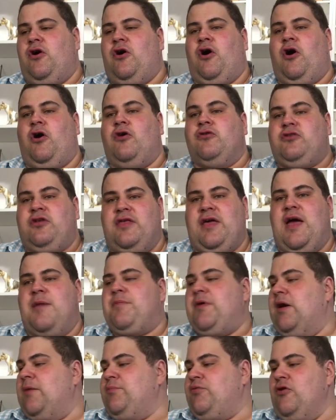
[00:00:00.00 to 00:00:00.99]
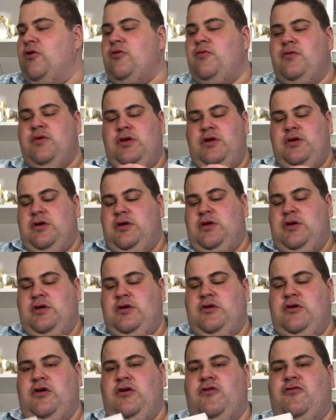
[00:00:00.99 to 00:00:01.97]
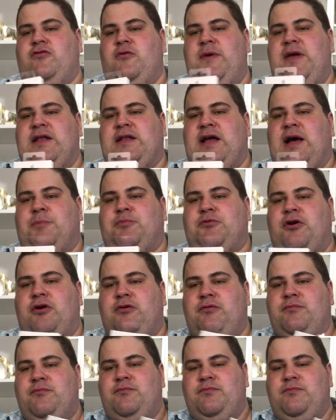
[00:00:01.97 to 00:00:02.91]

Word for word: onto the iPad Pro, you use a wee adapter.